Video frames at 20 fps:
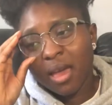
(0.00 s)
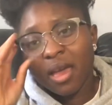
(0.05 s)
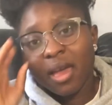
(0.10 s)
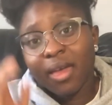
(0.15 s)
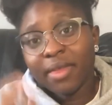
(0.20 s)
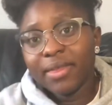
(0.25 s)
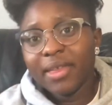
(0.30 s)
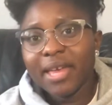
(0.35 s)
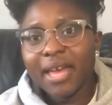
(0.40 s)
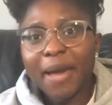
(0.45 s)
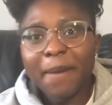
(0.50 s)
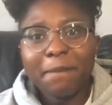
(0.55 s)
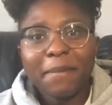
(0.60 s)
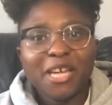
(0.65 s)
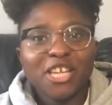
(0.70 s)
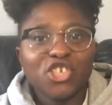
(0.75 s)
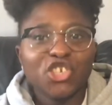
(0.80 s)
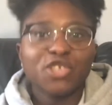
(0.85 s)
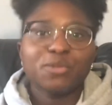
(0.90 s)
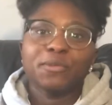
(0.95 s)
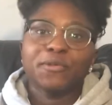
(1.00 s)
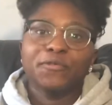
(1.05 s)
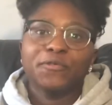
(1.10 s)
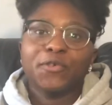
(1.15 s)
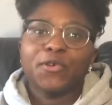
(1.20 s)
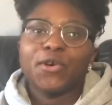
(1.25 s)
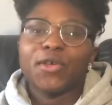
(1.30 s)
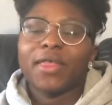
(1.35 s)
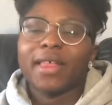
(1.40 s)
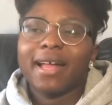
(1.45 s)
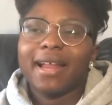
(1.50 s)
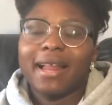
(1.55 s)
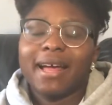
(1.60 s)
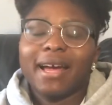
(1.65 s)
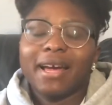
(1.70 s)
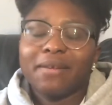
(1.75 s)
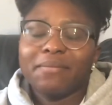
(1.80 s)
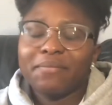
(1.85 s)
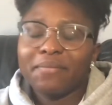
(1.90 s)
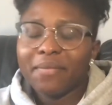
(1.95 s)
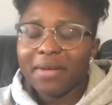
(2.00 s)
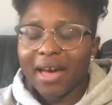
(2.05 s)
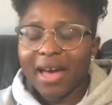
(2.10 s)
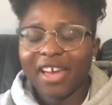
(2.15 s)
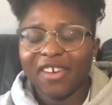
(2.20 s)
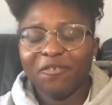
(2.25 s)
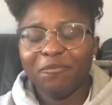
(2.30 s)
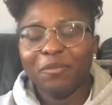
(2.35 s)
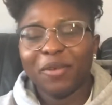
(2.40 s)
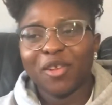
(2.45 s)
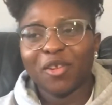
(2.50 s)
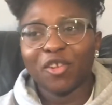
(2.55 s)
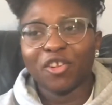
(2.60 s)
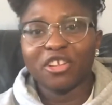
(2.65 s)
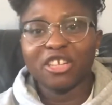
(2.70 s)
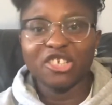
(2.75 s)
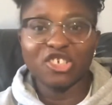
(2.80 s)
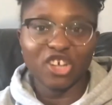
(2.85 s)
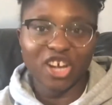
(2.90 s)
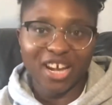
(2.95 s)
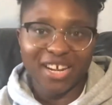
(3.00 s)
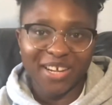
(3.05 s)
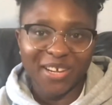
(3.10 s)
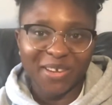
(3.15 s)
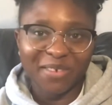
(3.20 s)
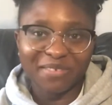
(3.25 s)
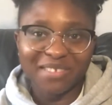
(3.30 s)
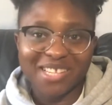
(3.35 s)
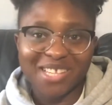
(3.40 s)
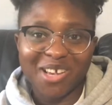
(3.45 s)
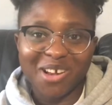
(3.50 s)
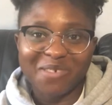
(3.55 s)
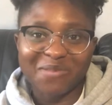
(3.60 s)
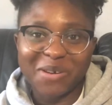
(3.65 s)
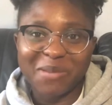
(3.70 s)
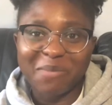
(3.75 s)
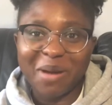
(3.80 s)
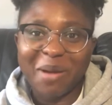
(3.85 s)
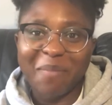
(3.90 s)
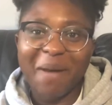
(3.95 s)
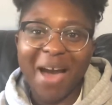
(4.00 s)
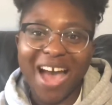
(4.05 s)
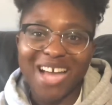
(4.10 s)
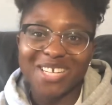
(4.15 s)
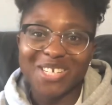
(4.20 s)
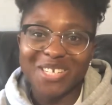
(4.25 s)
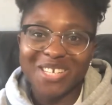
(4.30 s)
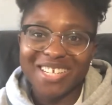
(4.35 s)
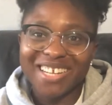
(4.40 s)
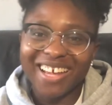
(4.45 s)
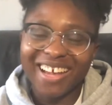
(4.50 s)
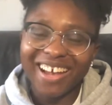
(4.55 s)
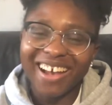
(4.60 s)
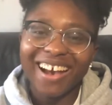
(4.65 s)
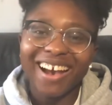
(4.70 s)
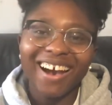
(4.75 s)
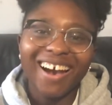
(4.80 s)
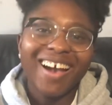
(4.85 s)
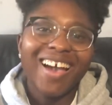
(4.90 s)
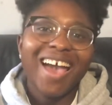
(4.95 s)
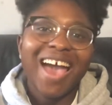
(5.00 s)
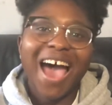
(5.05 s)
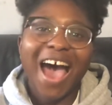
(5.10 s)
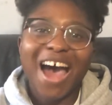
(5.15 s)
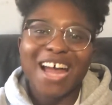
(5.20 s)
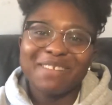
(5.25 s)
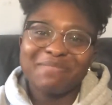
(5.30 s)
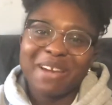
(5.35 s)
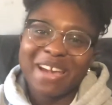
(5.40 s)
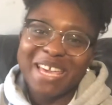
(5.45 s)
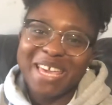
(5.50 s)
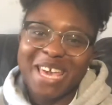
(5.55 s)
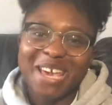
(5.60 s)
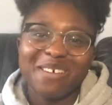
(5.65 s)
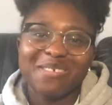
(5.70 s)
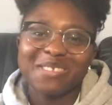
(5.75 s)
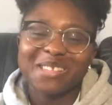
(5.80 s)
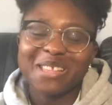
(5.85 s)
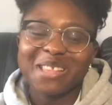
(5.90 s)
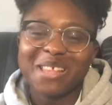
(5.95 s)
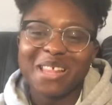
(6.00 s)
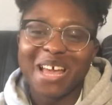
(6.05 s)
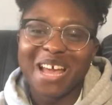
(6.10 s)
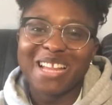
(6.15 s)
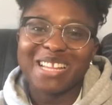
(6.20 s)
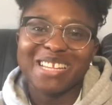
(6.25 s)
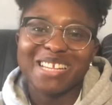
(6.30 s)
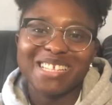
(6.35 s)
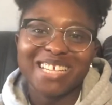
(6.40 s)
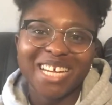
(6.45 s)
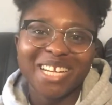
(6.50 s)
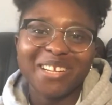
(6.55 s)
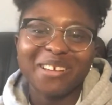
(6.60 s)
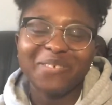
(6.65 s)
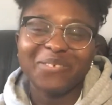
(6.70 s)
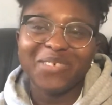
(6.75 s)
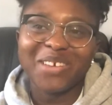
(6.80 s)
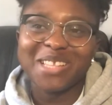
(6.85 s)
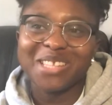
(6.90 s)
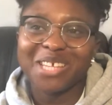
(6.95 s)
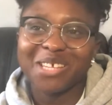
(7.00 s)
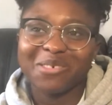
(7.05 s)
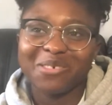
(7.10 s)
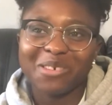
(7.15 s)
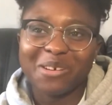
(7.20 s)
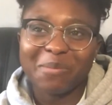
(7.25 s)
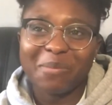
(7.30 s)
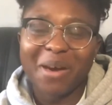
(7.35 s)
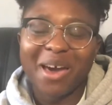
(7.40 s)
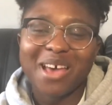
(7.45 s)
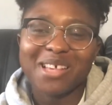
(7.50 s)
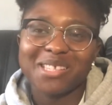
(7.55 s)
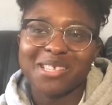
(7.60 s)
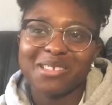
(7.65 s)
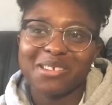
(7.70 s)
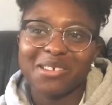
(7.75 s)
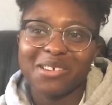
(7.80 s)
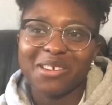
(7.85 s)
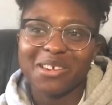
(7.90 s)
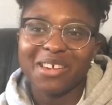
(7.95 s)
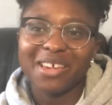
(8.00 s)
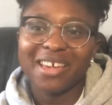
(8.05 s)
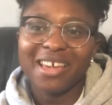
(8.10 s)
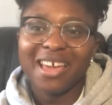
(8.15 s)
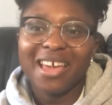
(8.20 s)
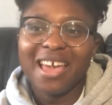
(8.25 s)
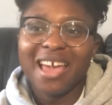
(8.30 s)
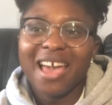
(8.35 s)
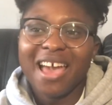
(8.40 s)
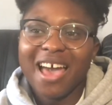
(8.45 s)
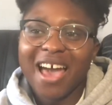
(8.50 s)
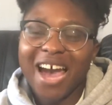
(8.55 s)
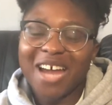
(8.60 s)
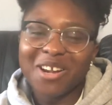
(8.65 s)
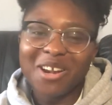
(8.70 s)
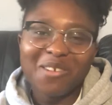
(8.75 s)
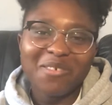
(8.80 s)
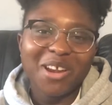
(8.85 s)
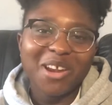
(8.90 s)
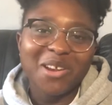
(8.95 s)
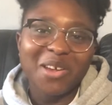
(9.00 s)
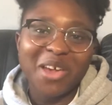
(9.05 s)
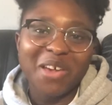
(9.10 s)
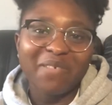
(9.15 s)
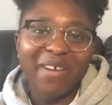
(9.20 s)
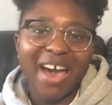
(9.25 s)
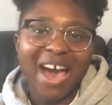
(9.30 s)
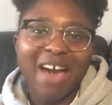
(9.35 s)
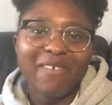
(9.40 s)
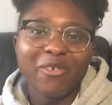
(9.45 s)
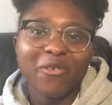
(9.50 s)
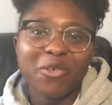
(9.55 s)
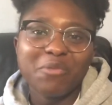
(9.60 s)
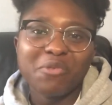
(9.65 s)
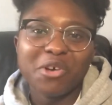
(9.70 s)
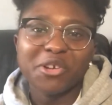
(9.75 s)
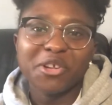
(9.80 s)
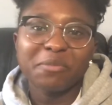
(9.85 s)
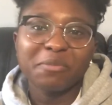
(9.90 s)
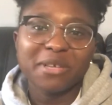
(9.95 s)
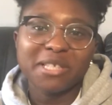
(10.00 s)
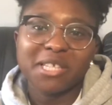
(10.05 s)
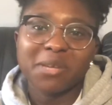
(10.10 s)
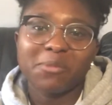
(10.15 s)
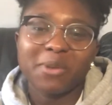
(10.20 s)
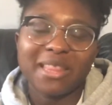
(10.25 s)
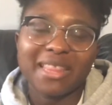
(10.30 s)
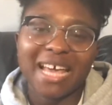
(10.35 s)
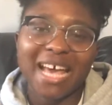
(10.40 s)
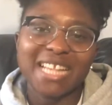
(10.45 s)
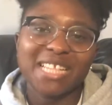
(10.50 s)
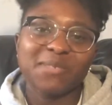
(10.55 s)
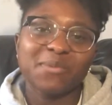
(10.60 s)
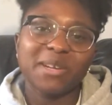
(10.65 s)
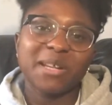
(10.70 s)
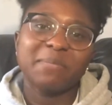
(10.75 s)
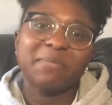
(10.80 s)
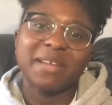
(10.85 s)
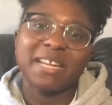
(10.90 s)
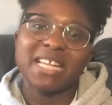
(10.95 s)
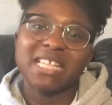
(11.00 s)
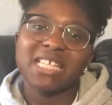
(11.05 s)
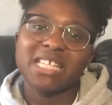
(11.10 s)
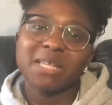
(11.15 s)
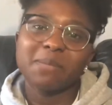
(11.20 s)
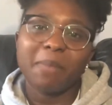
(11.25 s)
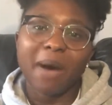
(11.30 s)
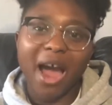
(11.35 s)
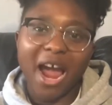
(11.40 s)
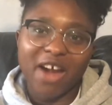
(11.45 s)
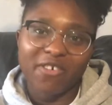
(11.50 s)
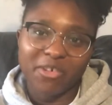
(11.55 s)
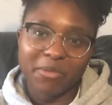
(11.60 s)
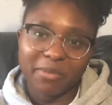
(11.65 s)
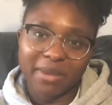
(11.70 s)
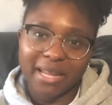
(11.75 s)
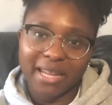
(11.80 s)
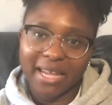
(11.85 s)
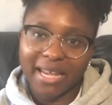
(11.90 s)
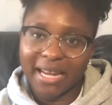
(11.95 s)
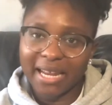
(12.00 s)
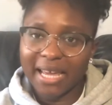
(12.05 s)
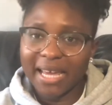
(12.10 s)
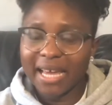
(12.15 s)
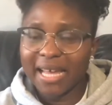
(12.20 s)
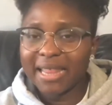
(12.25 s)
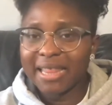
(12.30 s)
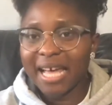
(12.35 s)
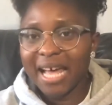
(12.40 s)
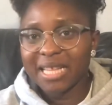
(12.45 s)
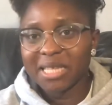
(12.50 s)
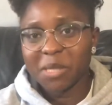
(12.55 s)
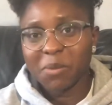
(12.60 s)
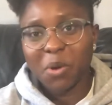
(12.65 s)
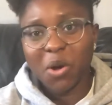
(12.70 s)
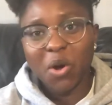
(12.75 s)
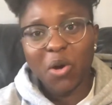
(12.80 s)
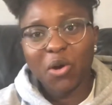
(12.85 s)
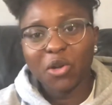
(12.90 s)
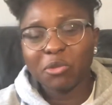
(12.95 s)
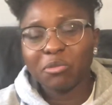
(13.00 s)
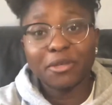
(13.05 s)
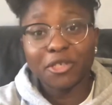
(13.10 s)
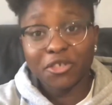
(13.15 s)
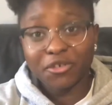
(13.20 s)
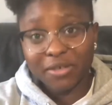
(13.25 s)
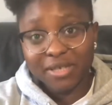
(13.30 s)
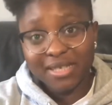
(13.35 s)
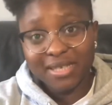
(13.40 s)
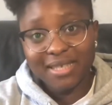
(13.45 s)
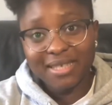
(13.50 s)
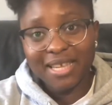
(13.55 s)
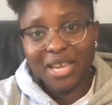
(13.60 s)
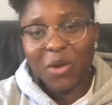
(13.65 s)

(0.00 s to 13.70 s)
think I mentioned before that I've been on a journey of discovering my passion and my gifting. And this kind of fits in with a person who, I don't really know if I have a role model, but someone that's really been inspiring me lately. And that's someone called Patrice C.